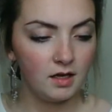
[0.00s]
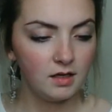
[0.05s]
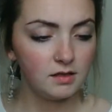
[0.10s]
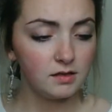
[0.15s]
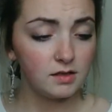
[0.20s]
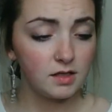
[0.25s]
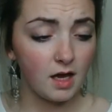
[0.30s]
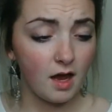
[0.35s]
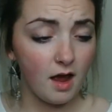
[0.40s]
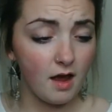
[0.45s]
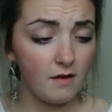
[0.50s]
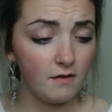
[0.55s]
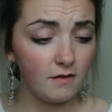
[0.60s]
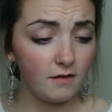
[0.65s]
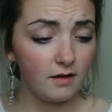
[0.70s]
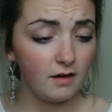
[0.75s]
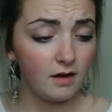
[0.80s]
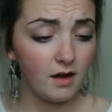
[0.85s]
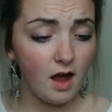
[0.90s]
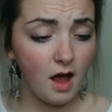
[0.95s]
So
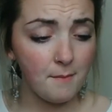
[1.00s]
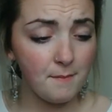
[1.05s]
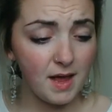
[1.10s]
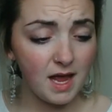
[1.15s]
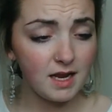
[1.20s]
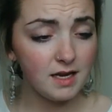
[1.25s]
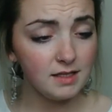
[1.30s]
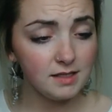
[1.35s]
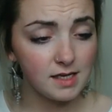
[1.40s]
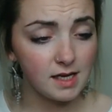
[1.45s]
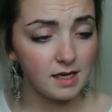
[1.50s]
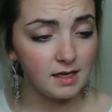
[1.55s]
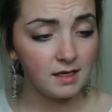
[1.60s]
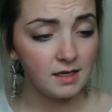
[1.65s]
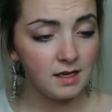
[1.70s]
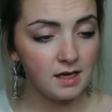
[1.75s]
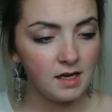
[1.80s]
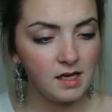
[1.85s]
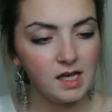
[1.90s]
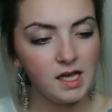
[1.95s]
amazing.
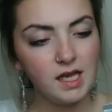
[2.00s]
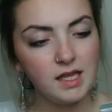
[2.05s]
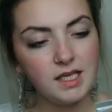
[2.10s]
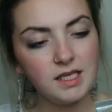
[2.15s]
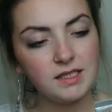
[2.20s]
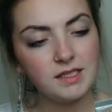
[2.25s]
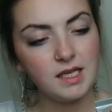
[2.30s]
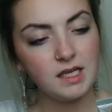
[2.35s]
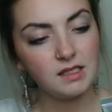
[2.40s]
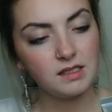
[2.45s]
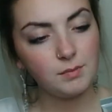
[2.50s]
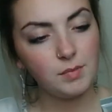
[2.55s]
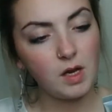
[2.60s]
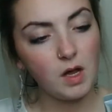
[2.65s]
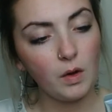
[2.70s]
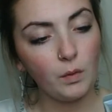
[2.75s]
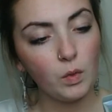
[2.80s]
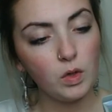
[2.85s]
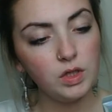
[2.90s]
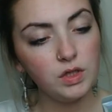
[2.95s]
And this says
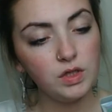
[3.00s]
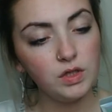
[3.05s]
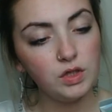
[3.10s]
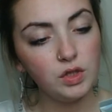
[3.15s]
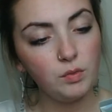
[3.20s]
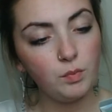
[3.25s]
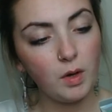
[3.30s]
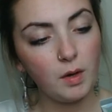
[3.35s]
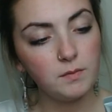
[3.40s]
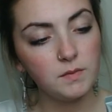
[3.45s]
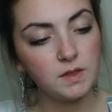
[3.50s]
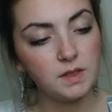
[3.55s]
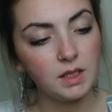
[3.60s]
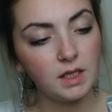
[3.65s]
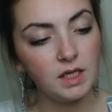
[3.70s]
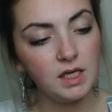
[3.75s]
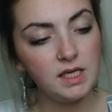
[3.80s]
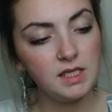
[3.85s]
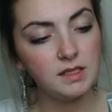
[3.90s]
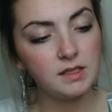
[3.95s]
apply 1 to 2 pumps to
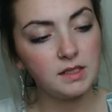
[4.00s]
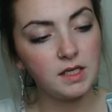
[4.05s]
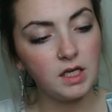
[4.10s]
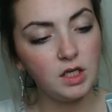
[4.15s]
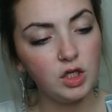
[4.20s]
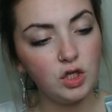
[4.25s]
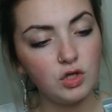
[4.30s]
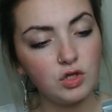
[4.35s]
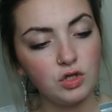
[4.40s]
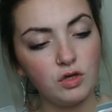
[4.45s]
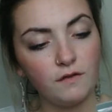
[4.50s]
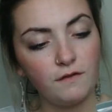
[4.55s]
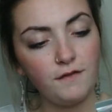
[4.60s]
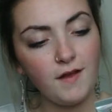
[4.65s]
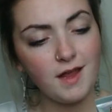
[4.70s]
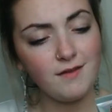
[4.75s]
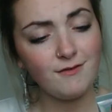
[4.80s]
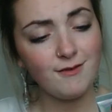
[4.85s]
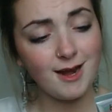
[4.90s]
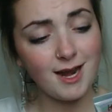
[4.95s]
clean skin using your
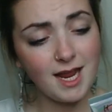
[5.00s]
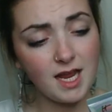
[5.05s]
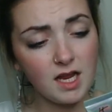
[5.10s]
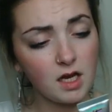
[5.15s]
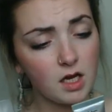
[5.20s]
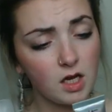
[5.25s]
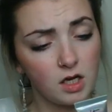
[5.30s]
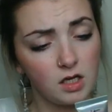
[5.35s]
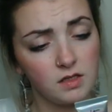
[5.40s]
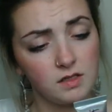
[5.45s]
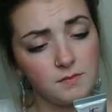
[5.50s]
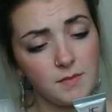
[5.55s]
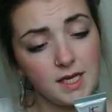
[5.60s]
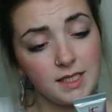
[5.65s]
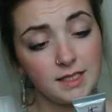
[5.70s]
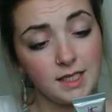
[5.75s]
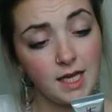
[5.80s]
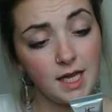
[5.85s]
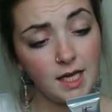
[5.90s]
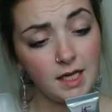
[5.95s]
favourite It
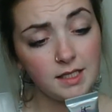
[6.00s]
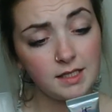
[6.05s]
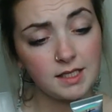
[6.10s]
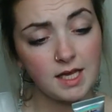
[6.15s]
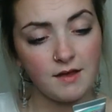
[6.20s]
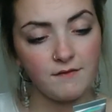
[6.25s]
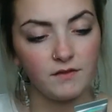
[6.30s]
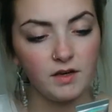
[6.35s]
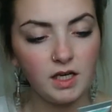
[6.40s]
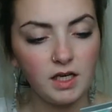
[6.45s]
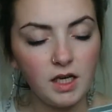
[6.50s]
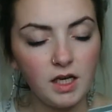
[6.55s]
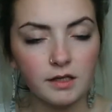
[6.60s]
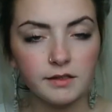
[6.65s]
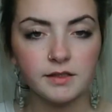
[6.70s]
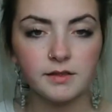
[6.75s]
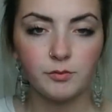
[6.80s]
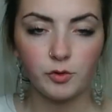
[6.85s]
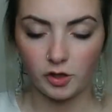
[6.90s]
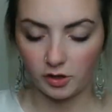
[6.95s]
Cosmetics Heavenly
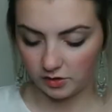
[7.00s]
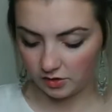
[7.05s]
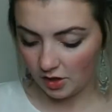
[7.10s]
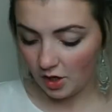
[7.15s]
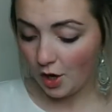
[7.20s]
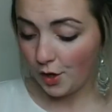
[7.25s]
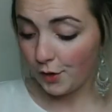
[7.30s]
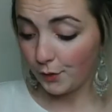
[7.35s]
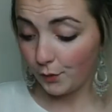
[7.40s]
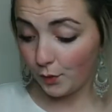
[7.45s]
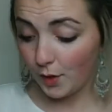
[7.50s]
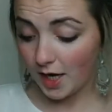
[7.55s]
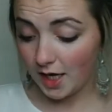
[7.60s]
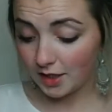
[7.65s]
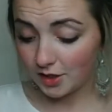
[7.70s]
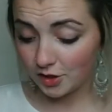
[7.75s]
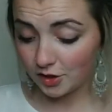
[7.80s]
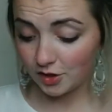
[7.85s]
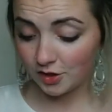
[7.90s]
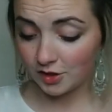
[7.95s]
Luxe brush,
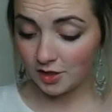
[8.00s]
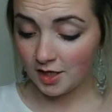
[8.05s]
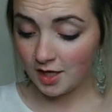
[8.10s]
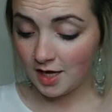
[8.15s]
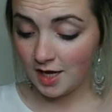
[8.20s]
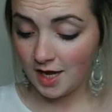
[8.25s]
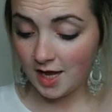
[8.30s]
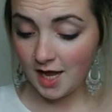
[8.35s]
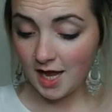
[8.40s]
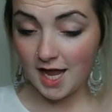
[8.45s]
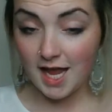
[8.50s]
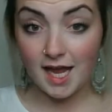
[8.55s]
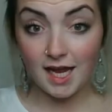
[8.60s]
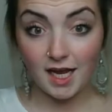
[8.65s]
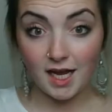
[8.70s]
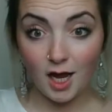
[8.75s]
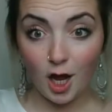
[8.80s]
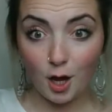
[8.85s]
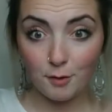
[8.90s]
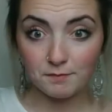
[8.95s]
which it
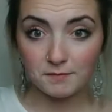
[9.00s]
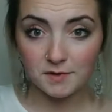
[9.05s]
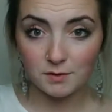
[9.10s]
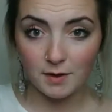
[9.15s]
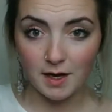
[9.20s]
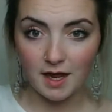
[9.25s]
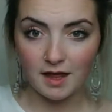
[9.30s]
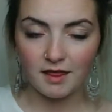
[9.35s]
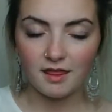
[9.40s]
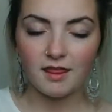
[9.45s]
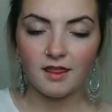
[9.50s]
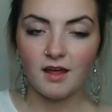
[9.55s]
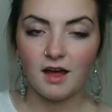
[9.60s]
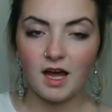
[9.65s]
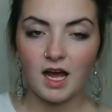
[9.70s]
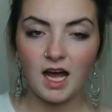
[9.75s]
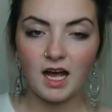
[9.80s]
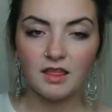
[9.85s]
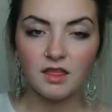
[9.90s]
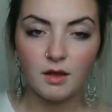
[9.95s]
comes with.
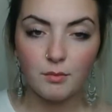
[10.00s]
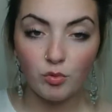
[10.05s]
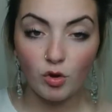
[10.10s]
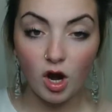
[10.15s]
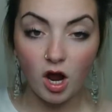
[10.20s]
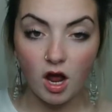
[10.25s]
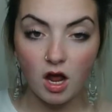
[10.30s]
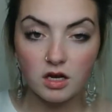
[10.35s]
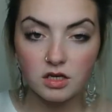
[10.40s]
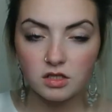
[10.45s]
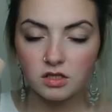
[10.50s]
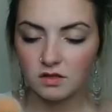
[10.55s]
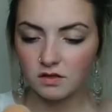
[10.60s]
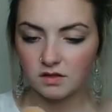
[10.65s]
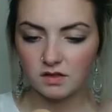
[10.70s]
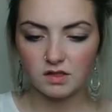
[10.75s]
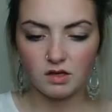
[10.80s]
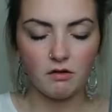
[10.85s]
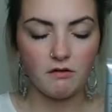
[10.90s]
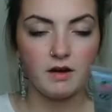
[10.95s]
And the brush,
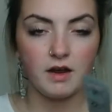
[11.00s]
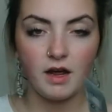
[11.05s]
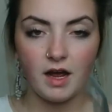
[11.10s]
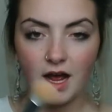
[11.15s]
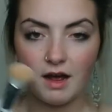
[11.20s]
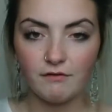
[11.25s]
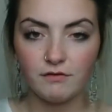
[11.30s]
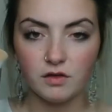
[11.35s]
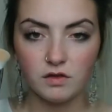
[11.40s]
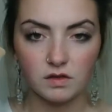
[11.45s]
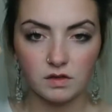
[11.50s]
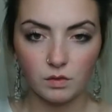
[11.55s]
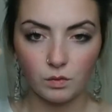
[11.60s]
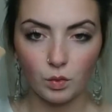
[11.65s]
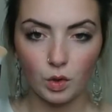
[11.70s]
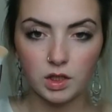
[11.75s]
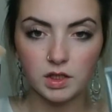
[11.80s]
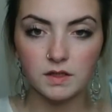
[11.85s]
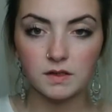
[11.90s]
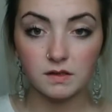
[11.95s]
sorry, I have used it
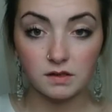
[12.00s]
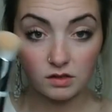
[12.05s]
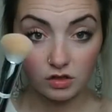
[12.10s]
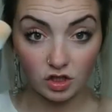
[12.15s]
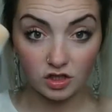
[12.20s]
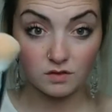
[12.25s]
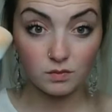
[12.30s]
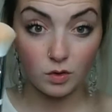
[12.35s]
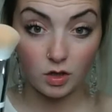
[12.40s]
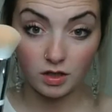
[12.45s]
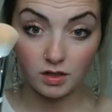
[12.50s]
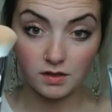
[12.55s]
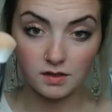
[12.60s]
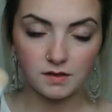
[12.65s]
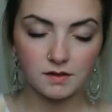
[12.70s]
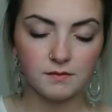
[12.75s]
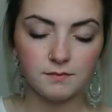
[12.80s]
once, just once,